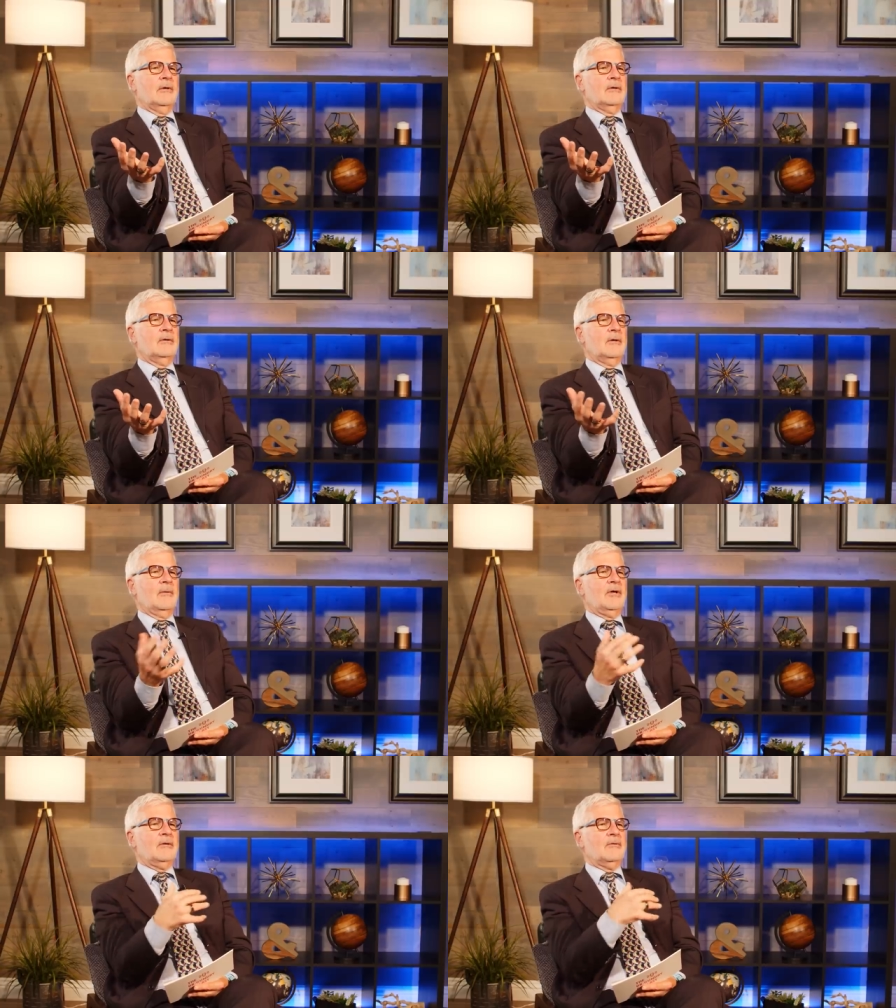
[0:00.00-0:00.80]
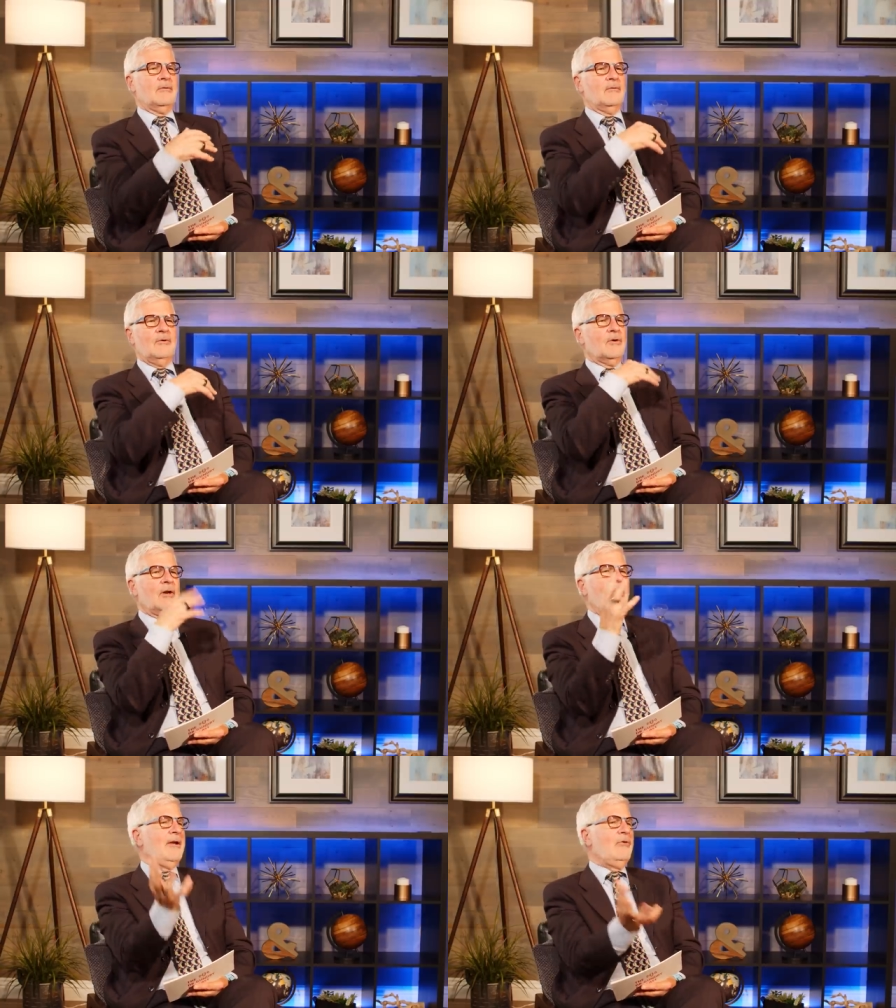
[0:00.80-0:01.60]
I mean, you
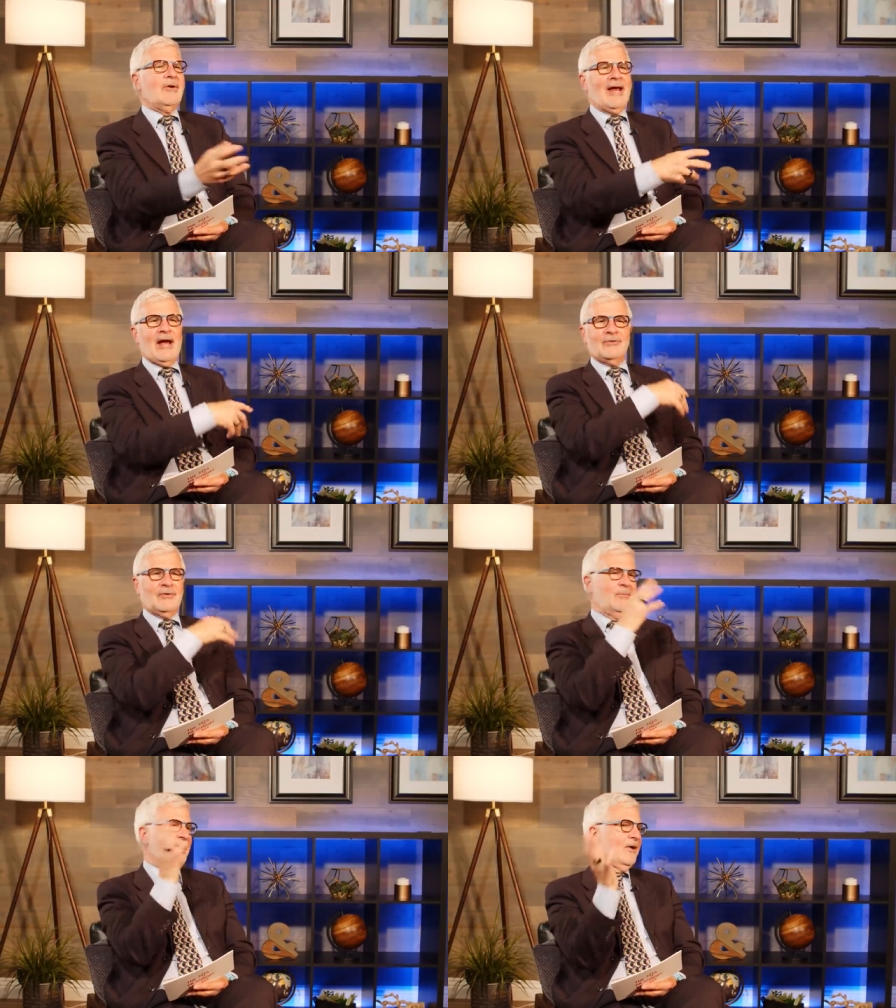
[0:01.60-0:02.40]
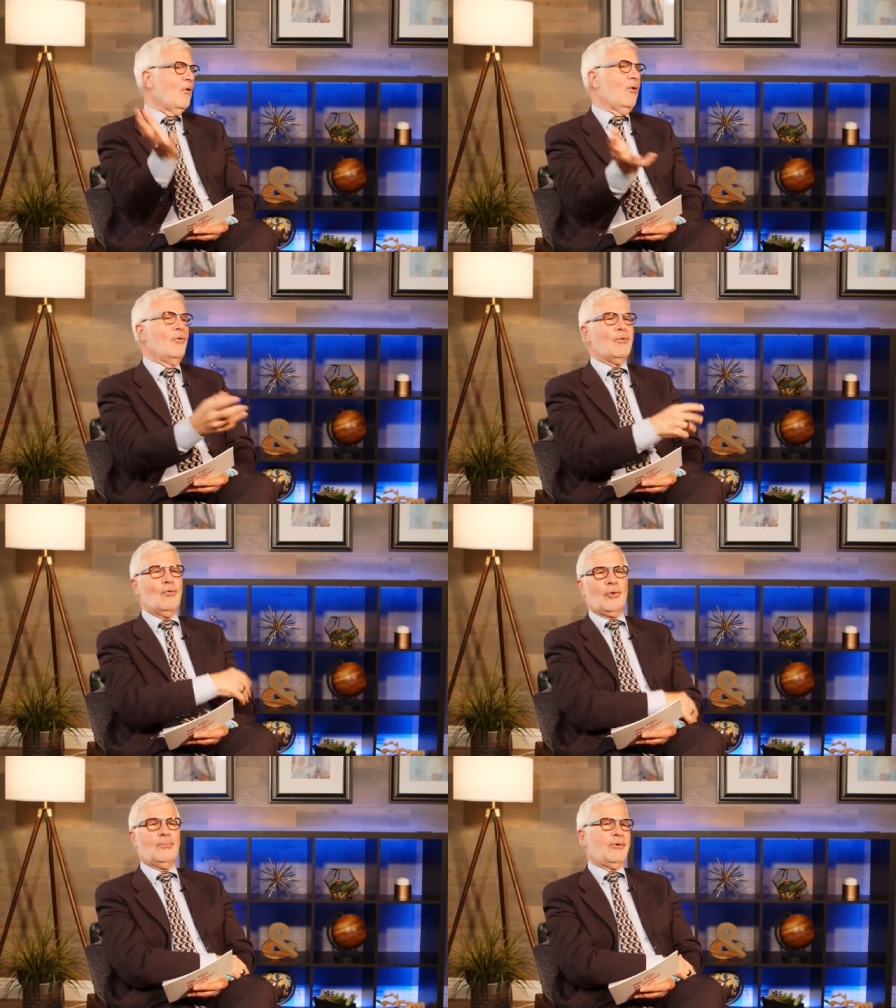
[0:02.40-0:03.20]
can, you can actually make a whole
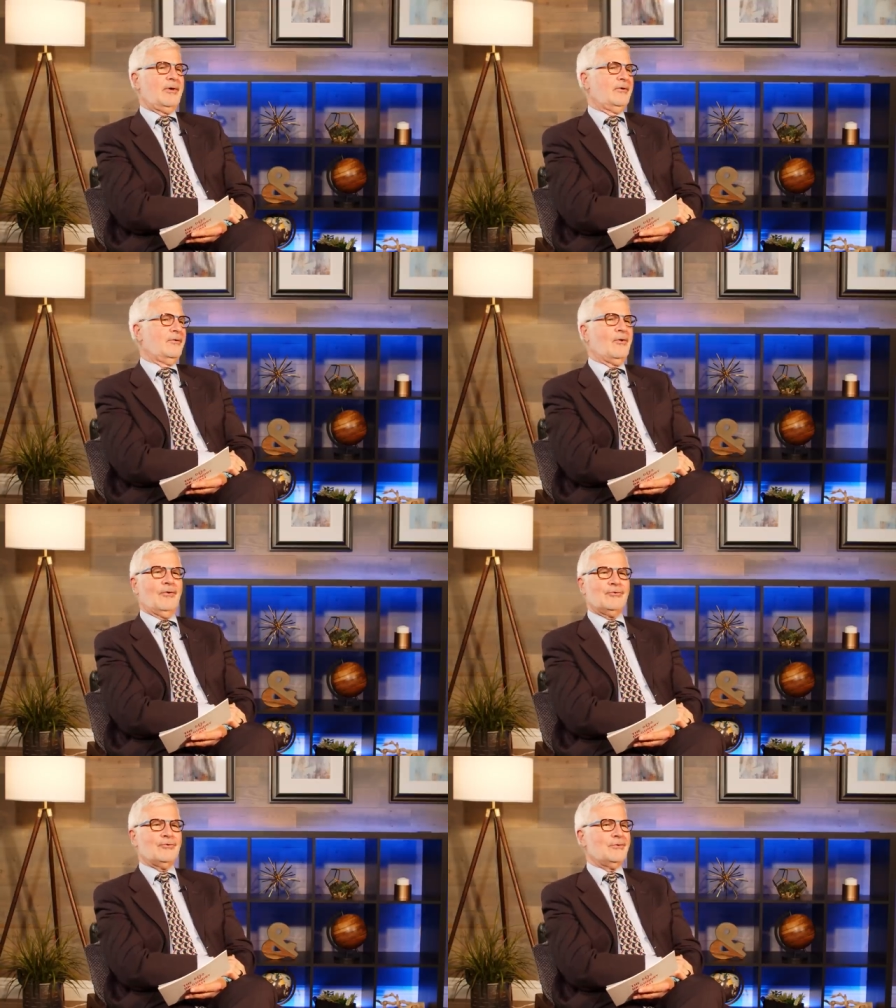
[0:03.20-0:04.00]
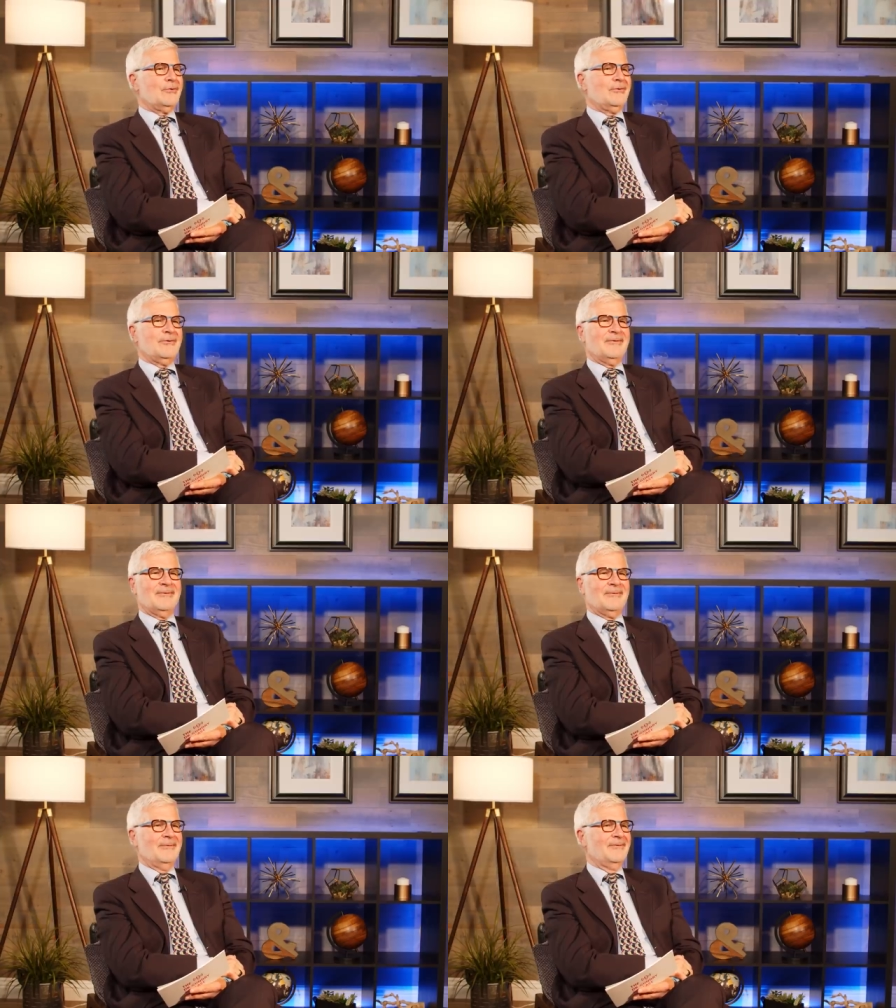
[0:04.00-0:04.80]
corporate
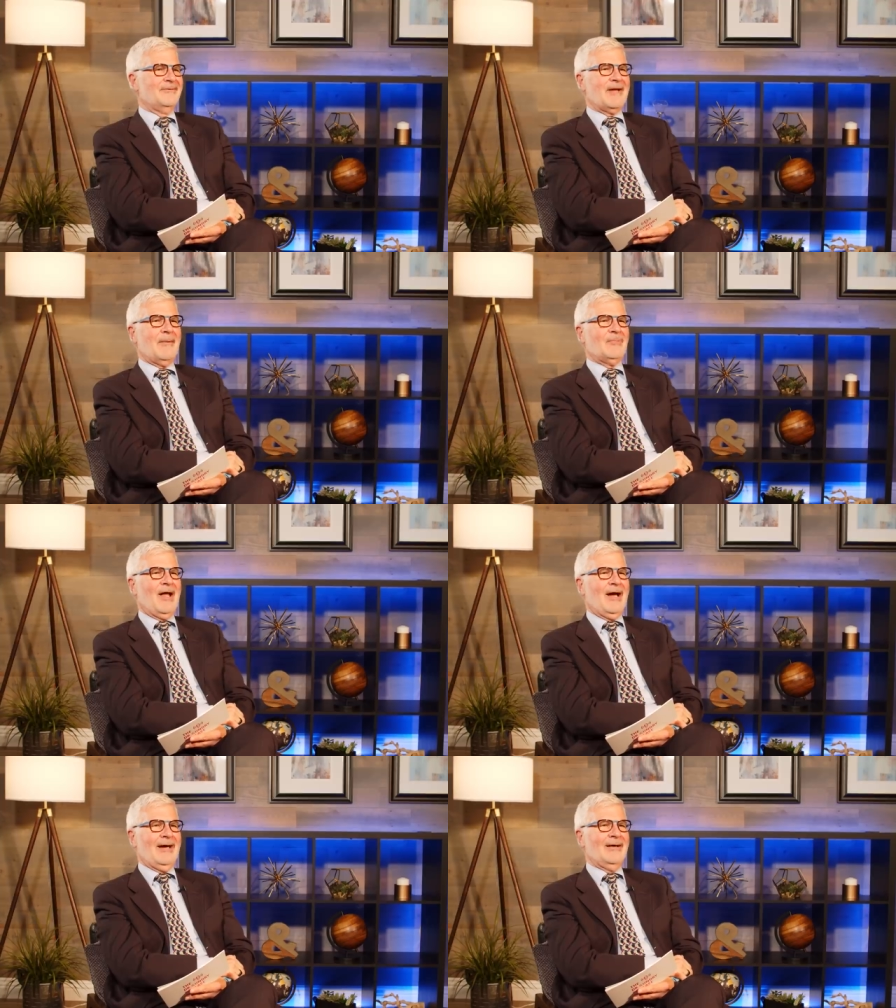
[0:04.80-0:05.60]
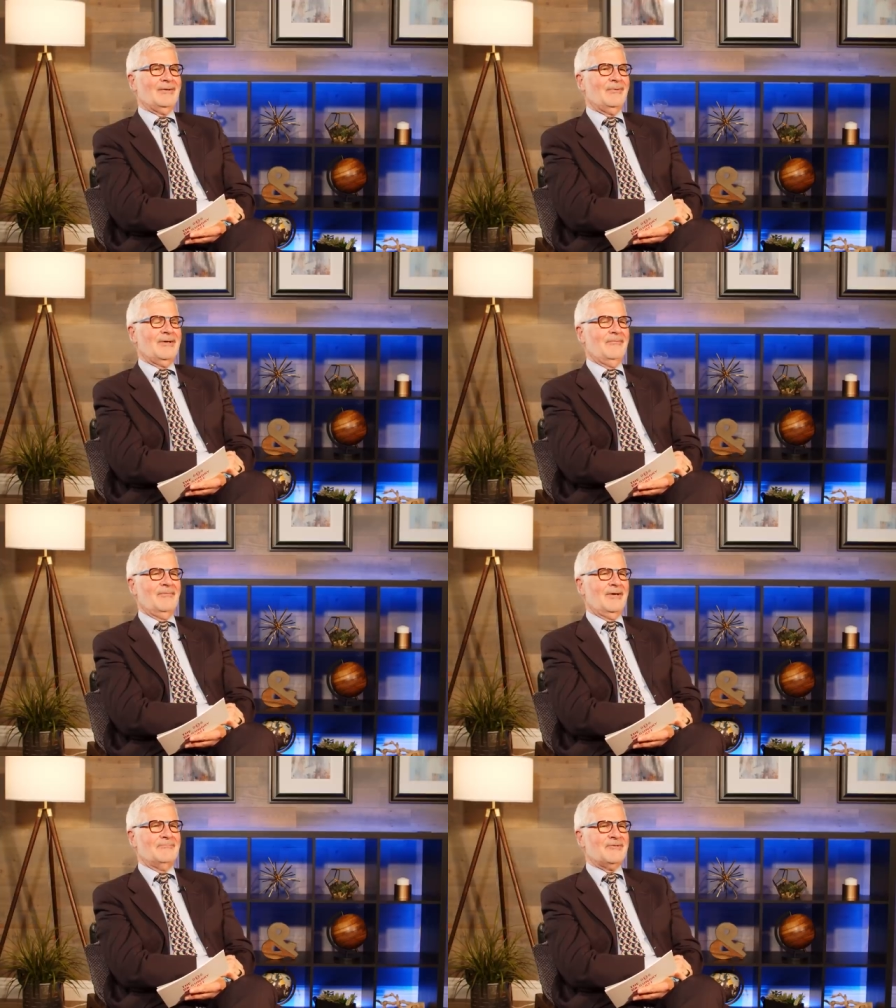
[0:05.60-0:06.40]
culture stop lying so, to
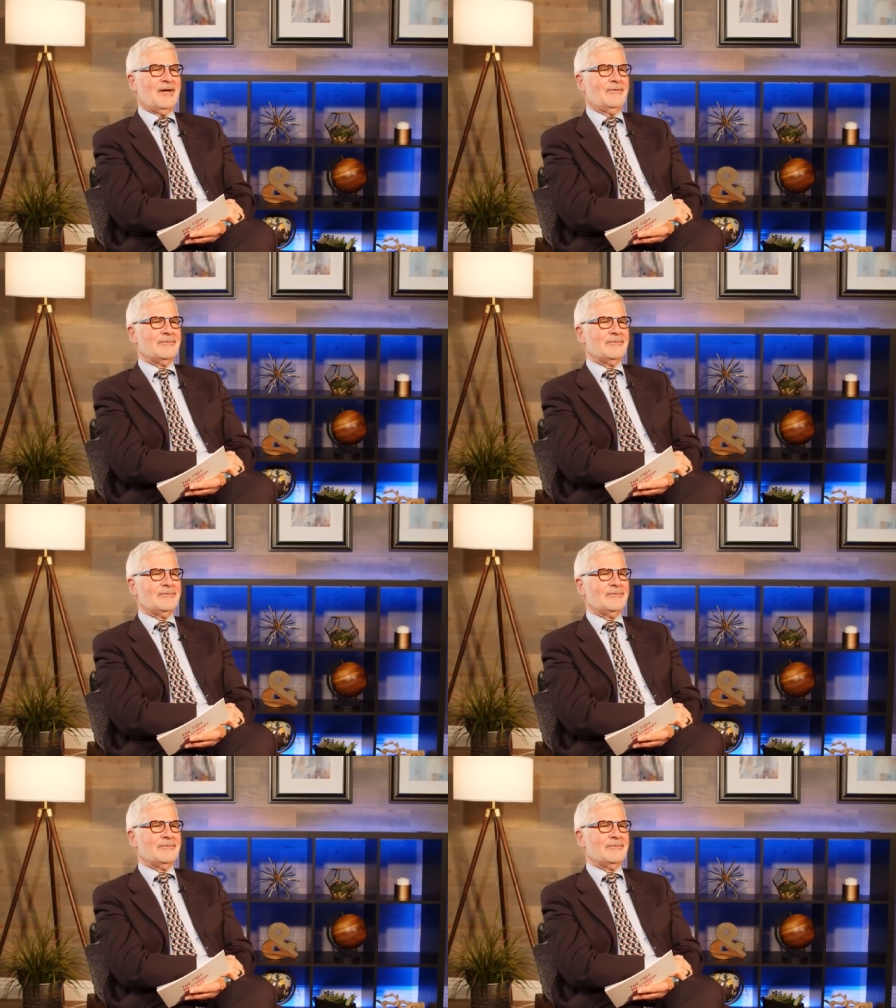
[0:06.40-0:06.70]
themselves?